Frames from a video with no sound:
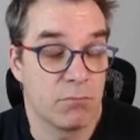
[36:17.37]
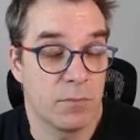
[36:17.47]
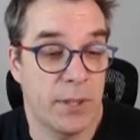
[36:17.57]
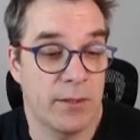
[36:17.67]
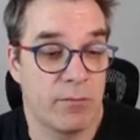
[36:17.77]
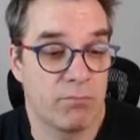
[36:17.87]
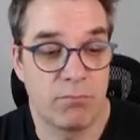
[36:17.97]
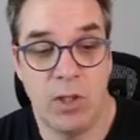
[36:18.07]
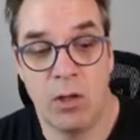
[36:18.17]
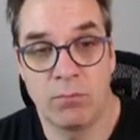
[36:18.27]
But
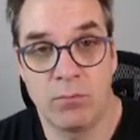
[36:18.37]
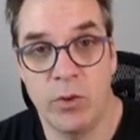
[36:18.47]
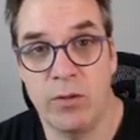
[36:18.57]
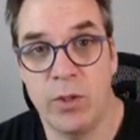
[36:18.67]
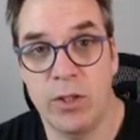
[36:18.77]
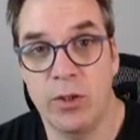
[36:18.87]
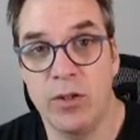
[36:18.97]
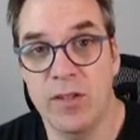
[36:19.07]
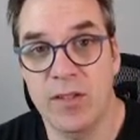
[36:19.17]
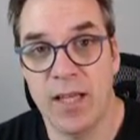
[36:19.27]
you know, we
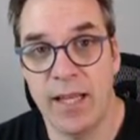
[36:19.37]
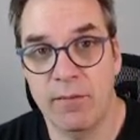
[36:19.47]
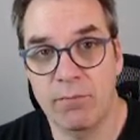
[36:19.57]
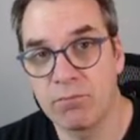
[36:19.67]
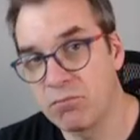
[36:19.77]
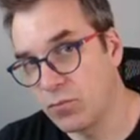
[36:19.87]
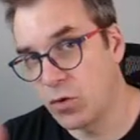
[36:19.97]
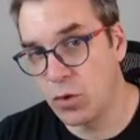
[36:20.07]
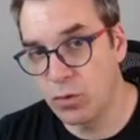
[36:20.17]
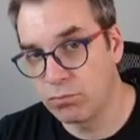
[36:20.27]
could decide it
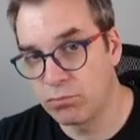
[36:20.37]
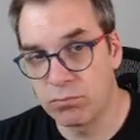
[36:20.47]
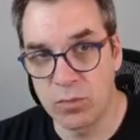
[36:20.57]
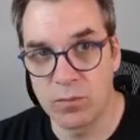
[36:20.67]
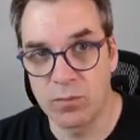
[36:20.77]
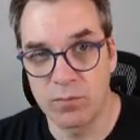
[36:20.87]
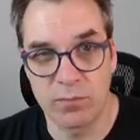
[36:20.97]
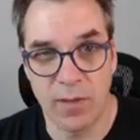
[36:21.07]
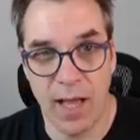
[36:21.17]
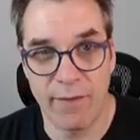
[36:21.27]
to
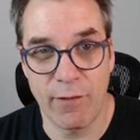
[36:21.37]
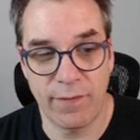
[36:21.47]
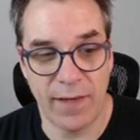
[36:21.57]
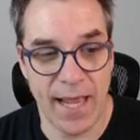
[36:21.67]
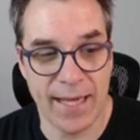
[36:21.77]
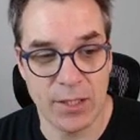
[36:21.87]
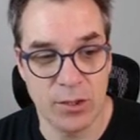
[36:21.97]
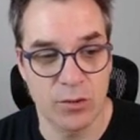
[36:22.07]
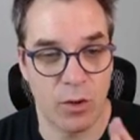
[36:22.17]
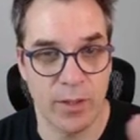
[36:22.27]
have a
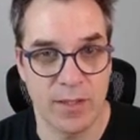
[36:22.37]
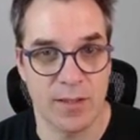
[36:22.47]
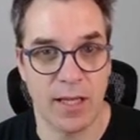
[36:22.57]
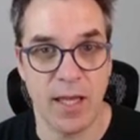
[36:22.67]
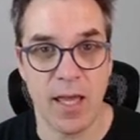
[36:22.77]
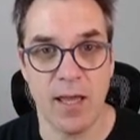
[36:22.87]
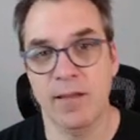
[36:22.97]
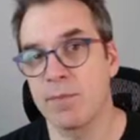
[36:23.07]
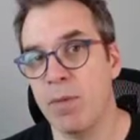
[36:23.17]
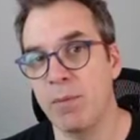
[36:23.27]
flag so it's like, hey,
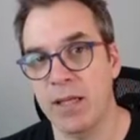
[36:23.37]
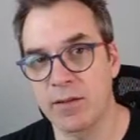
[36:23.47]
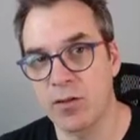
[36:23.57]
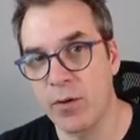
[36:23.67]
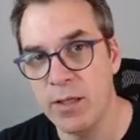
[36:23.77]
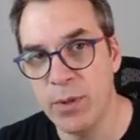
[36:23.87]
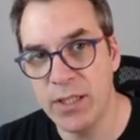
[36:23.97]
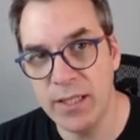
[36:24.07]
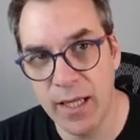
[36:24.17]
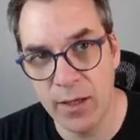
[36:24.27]
it's public, so
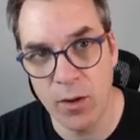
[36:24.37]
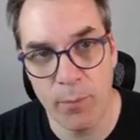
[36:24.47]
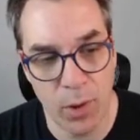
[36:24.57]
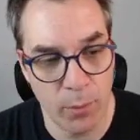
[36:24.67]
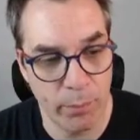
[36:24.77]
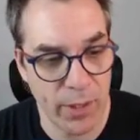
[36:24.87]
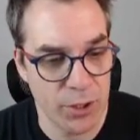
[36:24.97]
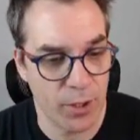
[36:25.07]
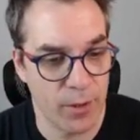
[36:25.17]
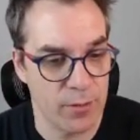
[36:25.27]
anybody can upload
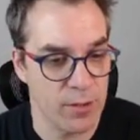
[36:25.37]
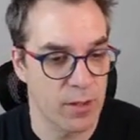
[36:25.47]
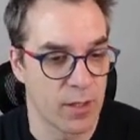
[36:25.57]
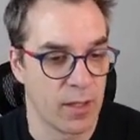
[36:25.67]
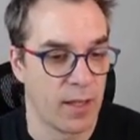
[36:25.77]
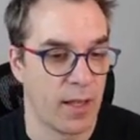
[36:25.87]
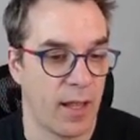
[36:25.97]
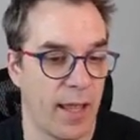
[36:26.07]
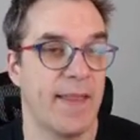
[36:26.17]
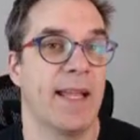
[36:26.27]
pictures,
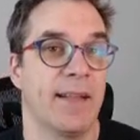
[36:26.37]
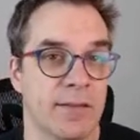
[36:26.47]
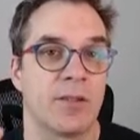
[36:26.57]
and then,